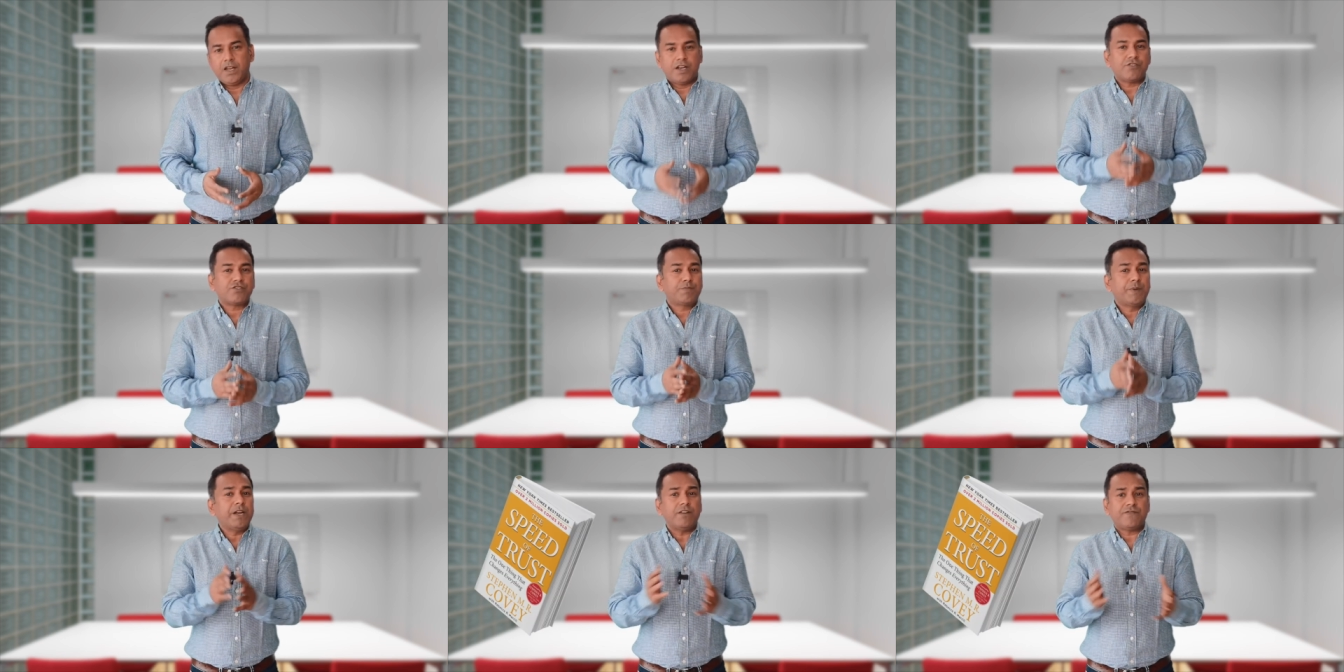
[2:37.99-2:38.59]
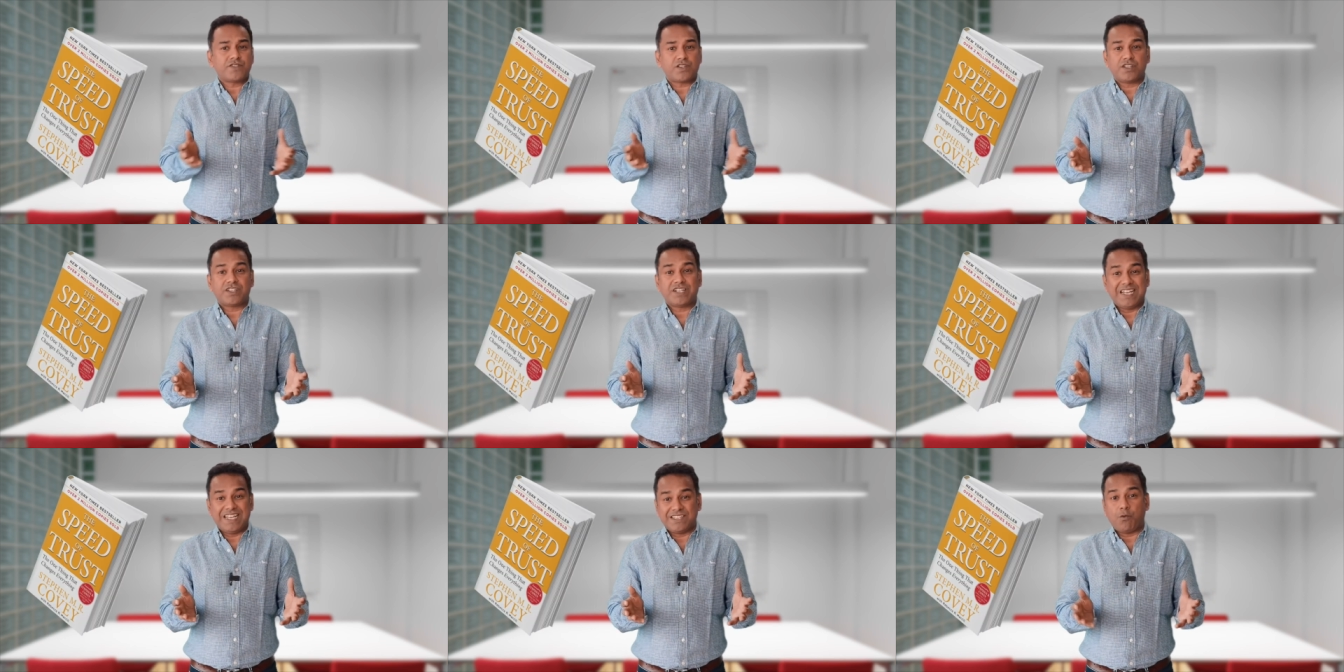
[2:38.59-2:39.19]
Now, Speed of
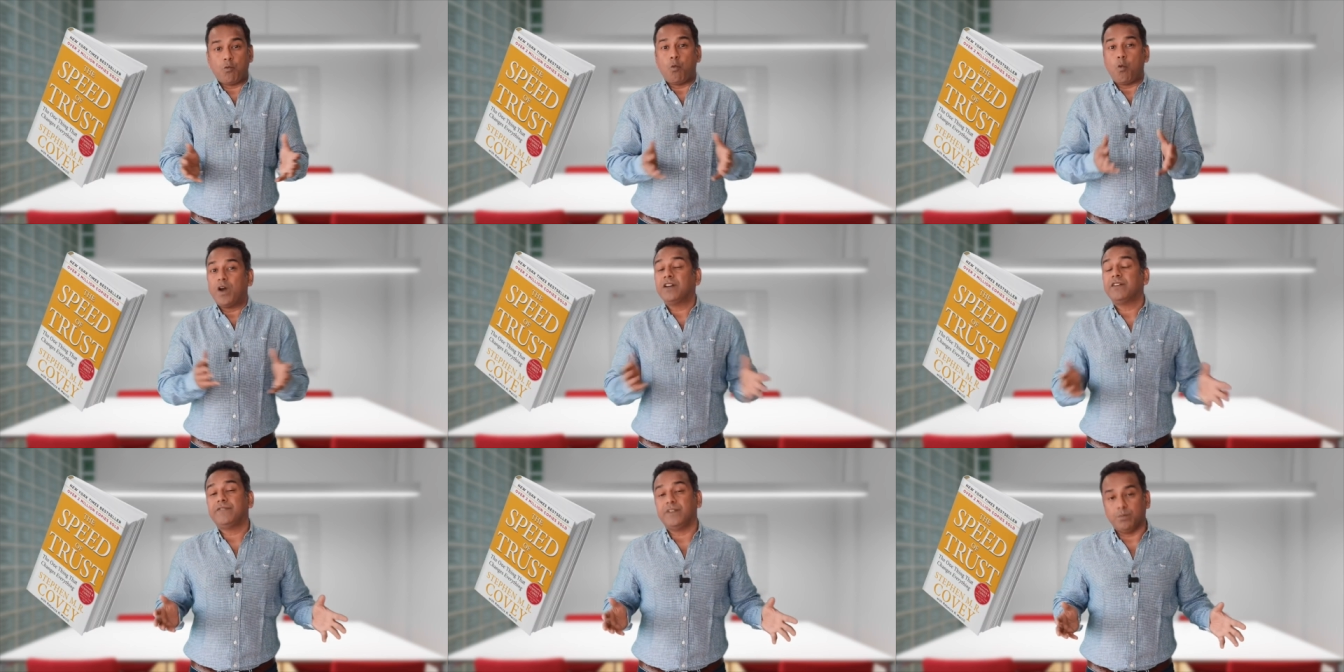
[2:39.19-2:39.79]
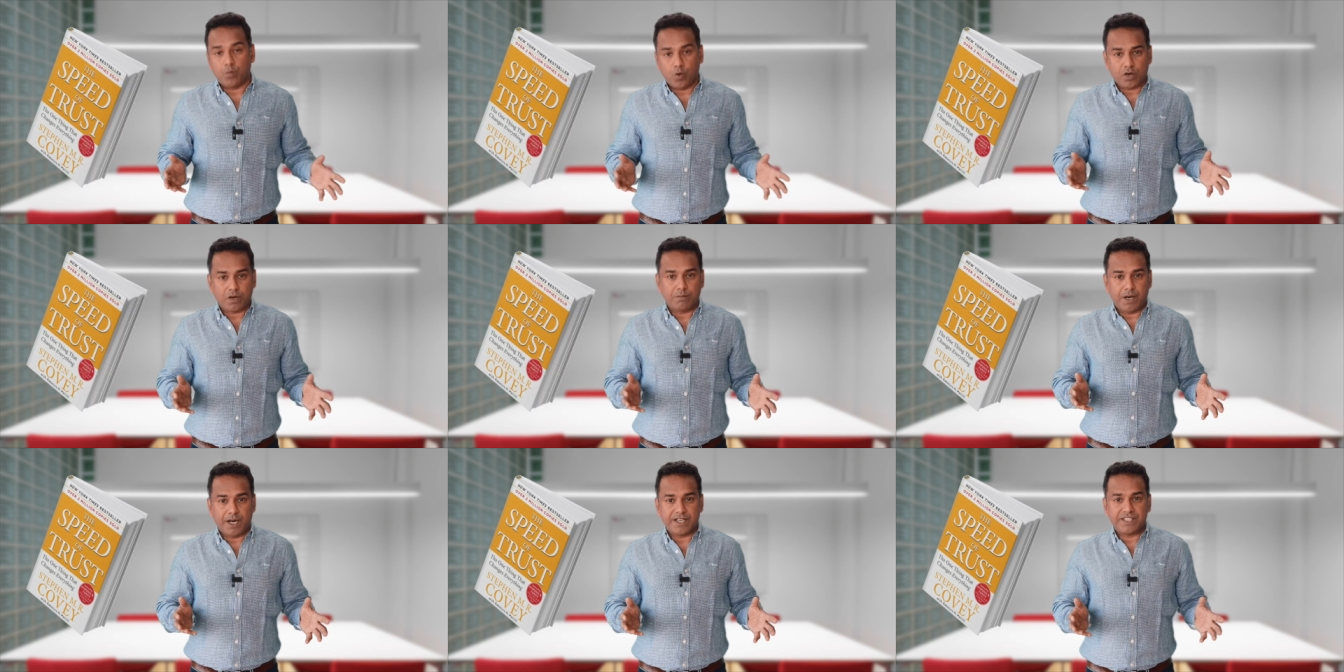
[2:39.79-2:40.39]
Trust is a wonderful
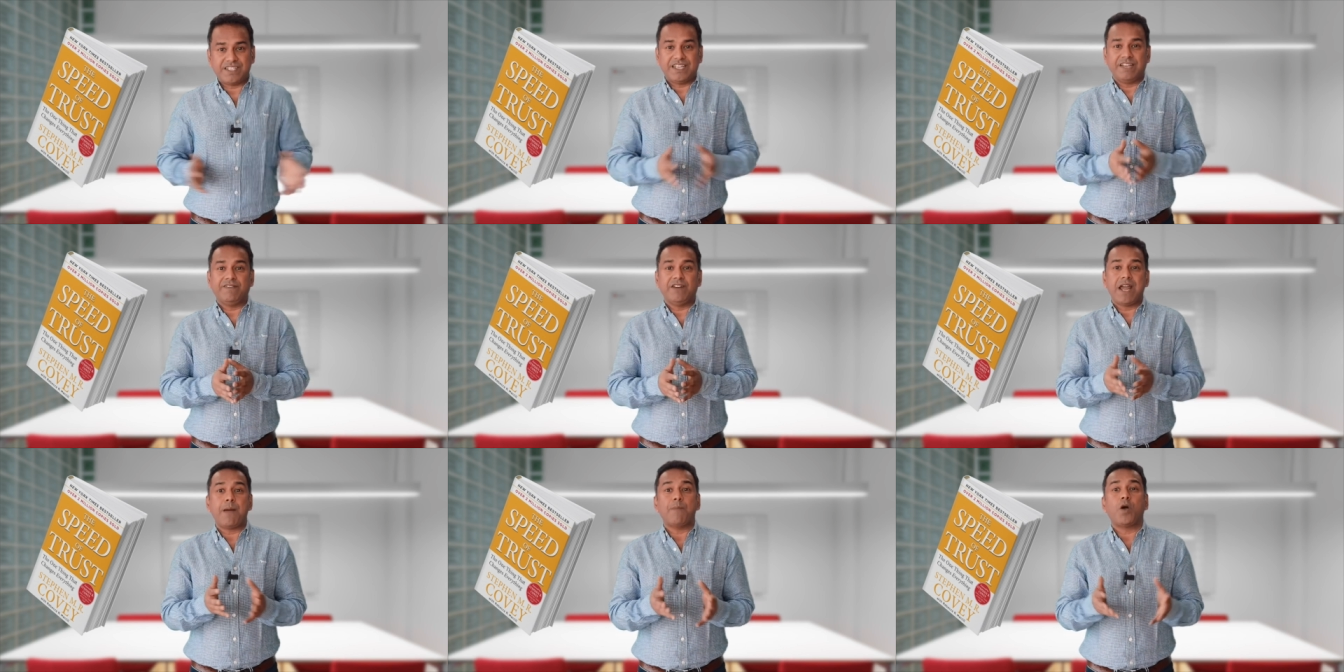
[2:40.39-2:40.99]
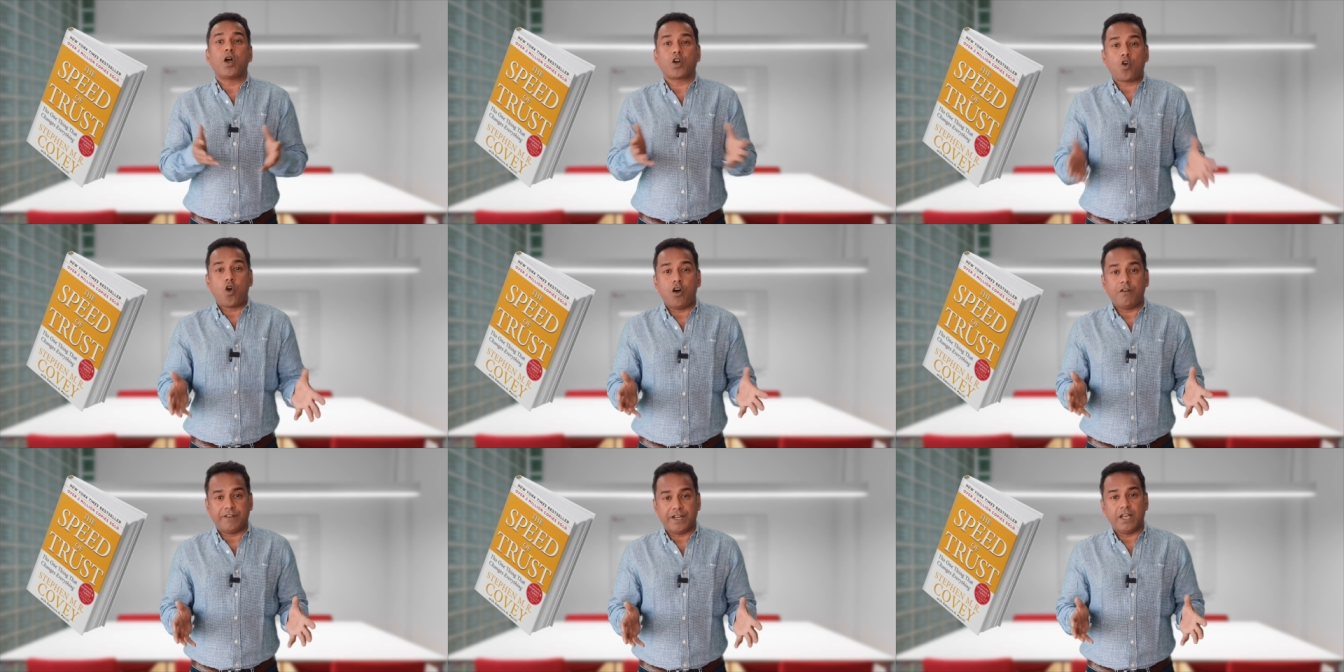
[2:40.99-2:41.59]
book by Stephen M. R.
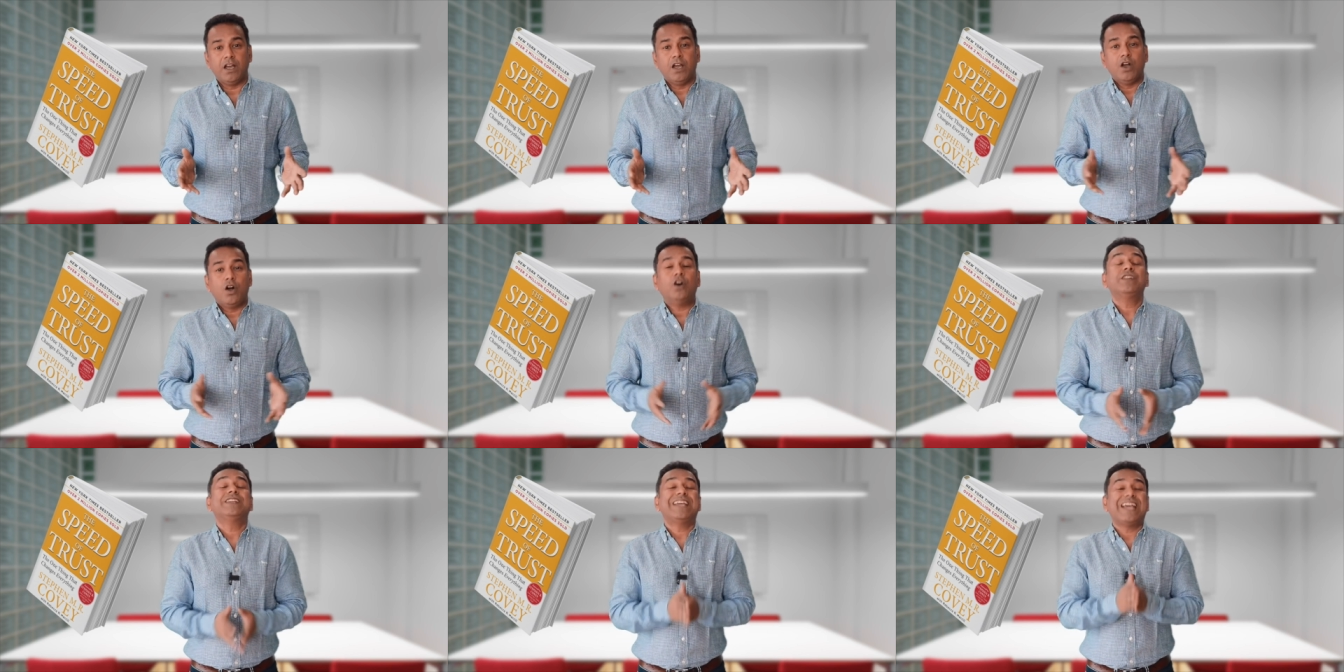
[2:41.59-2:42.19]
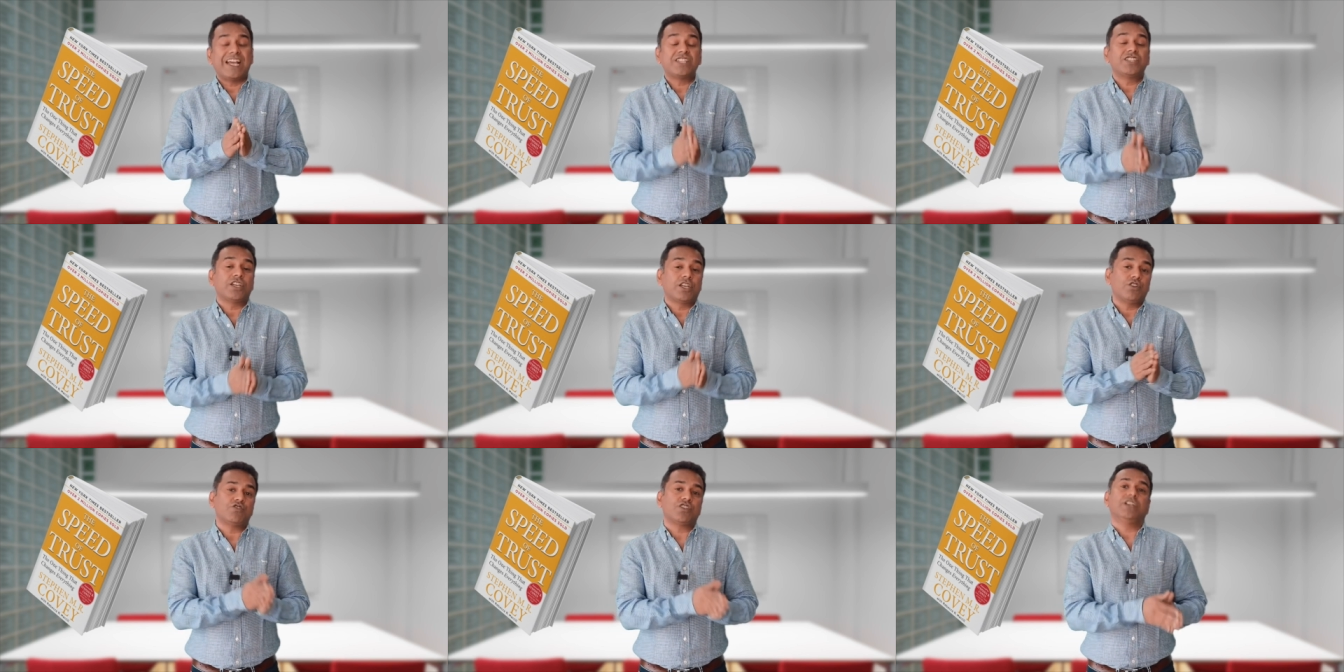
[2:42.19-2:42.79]
Covey on the
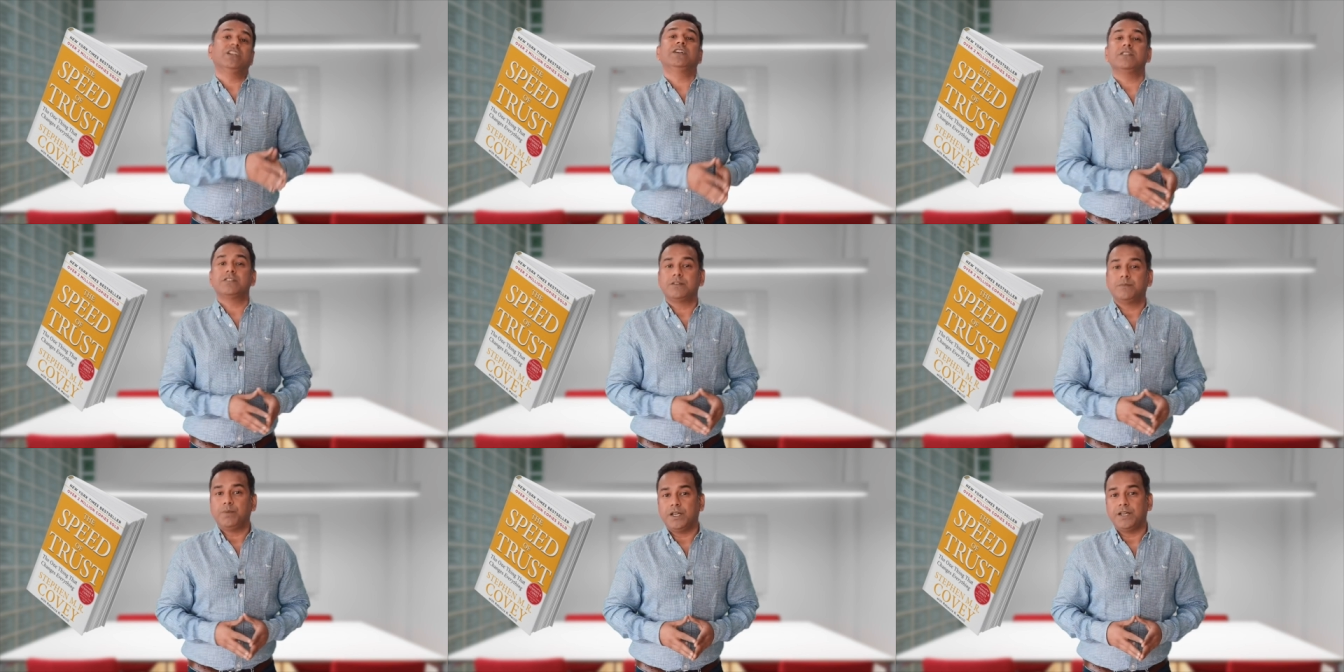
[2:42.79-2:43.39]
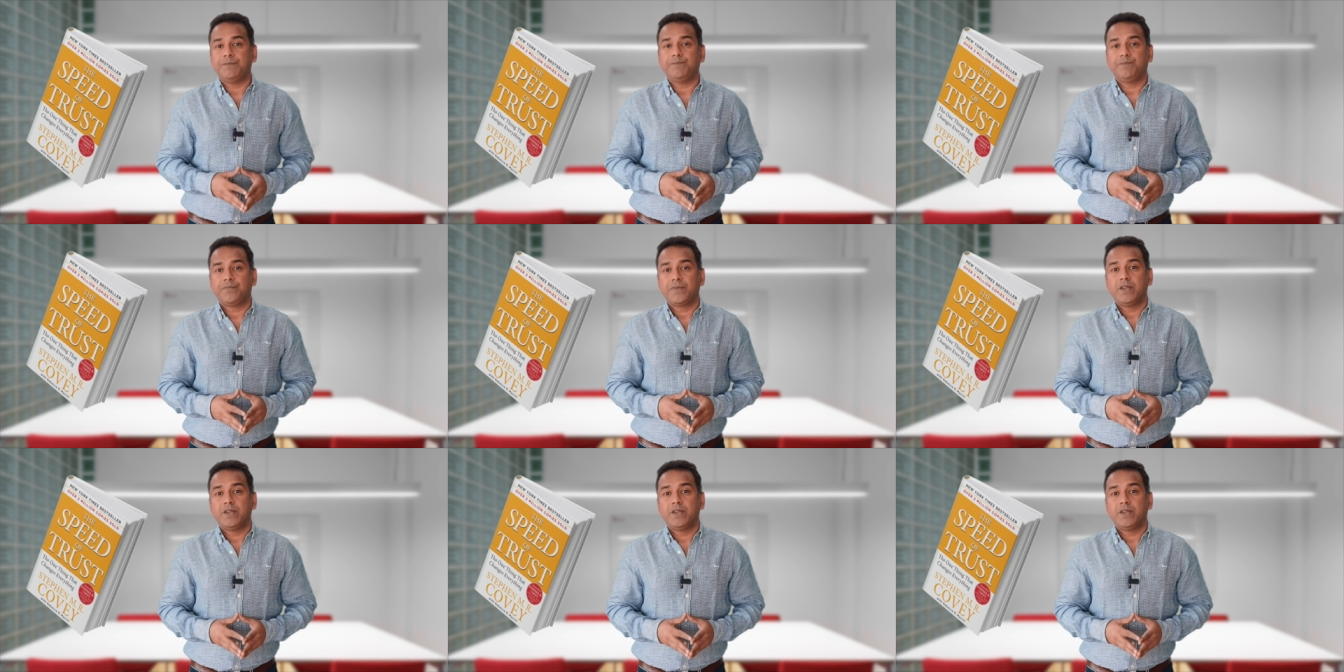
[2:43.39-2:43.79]
execution discipline.